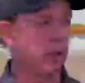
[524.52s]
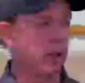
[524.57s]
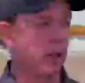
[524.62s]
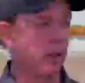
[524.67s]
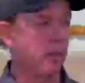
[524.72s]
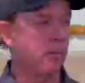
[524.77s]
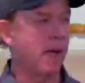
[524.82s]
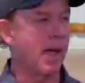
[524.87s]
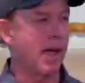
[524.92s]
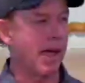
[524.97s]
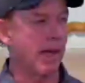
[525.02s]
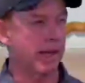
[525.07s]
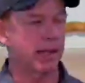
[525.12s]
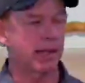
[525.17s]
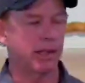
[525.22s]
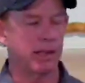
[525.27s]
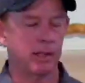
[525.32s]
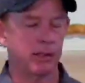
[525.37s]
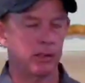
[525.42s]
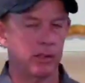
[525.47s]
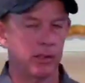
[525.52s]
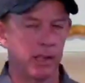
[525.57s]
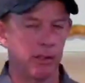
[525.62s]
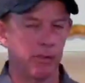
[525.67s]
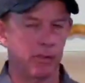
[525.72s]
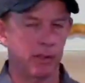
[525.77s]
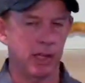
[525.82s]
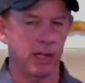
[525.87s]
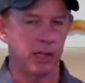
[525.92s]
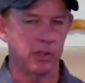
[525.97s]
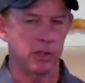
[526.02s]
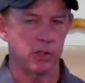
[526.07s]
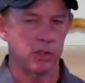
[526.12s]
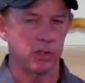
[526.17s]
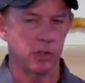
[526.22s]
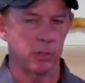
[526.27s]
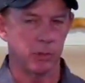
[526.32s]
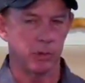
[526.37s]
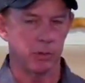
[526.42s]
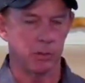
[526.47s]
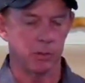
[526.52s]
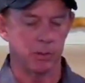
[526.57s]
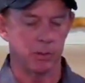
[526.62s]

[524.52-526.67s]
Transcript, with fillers: back into that relationship with me.